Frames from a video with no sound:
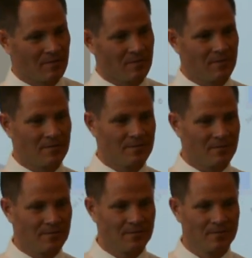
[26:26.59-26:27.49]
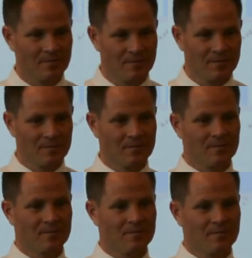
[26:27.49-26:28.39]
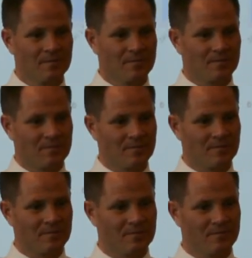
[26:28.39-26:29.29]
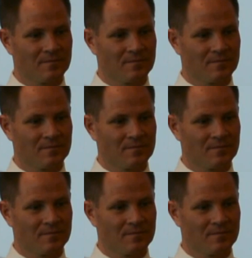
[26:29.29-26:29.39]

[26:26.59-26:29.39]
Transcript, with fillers: Are you, do you suggest like